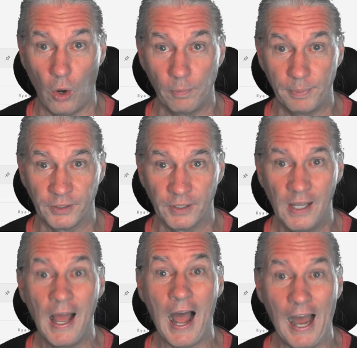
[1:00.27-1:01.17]
open.
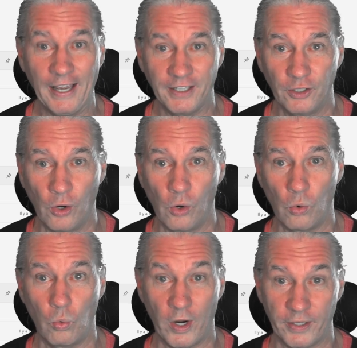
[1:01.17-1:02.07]
I know
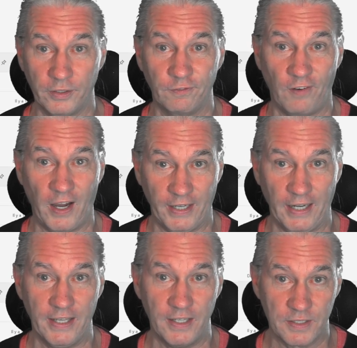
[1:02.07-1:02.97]
where the file
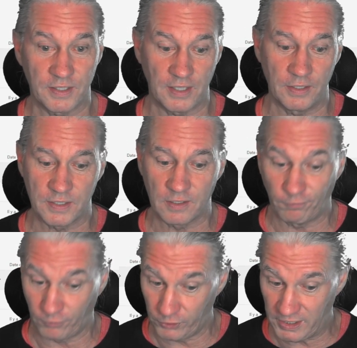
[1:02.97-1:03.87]
is since
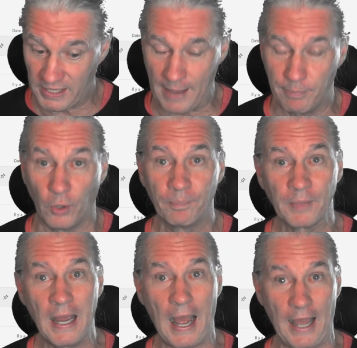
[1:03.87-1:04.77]
for the demo
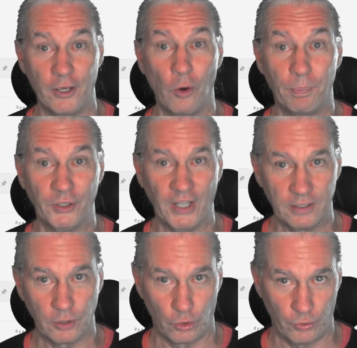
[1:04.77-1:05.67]
I opened
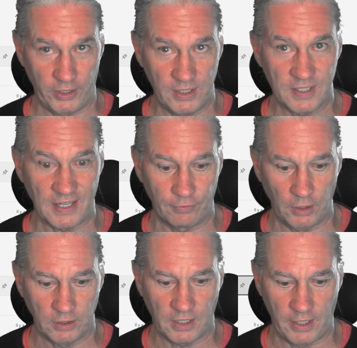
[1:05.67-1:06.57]
it already
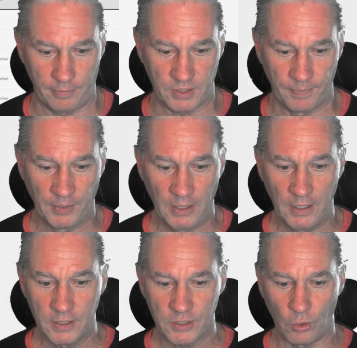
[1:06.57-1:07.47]
several times.
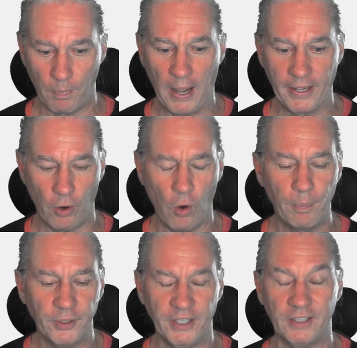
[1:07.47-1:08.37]
So by
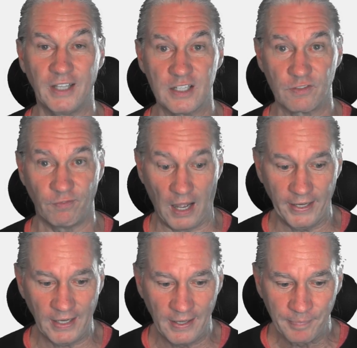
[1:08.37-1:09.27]
opening this
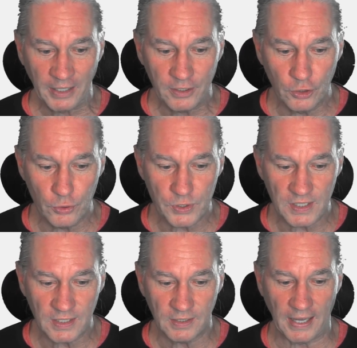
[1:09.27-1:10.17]
file, you
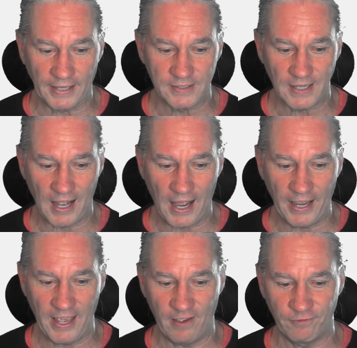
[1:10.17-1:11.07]
see that
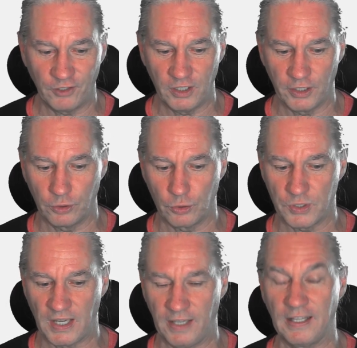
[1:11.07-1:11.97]
I have here to
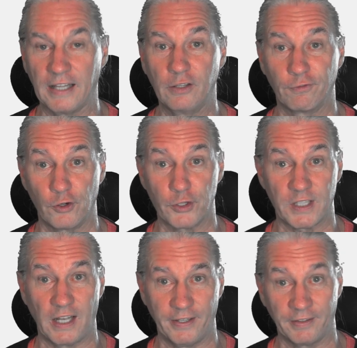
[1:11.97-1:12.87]
say that the first
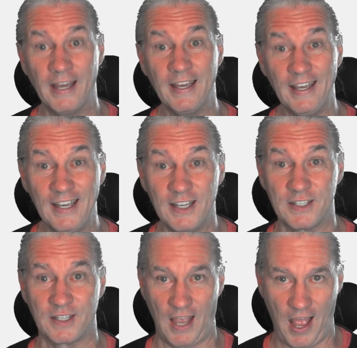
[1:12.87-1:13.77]
line
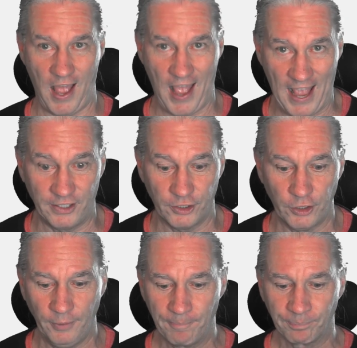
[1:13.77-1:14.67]
is a header,